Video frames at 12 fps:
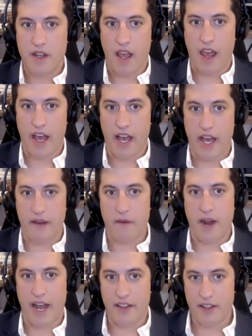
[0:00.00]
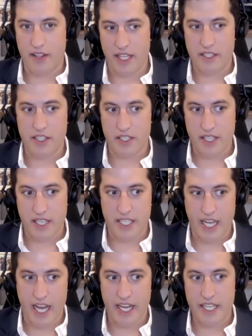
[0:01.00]
rather than just the
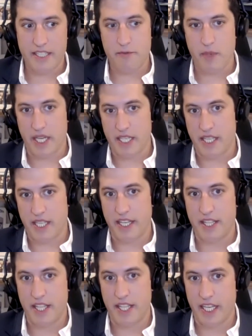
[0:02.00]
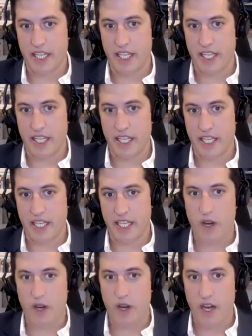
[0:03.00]
days, because I think you'll
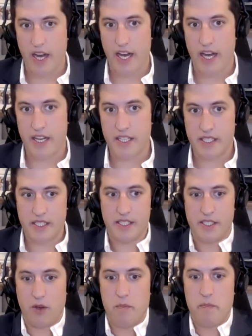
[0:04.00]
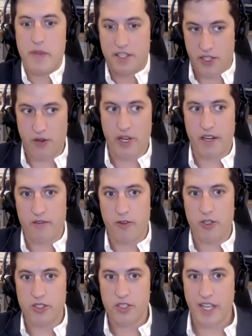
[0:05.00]
miss your
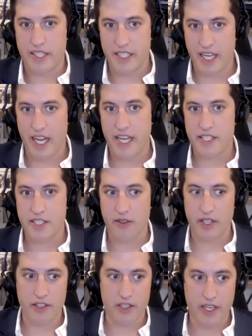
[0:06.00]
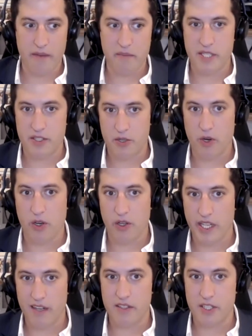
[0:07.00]
intervals at days. You'll either come in too
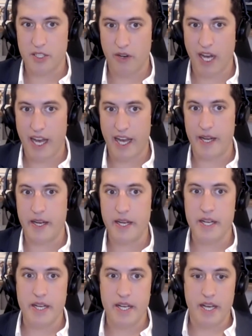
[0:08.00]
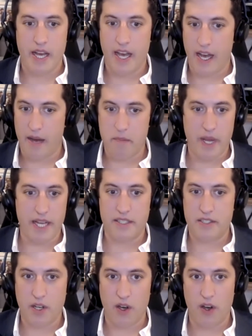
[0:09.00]
early or too high
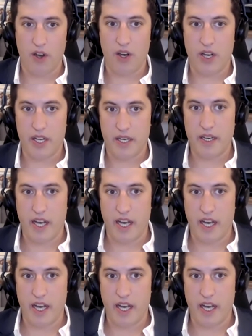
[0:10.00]
based on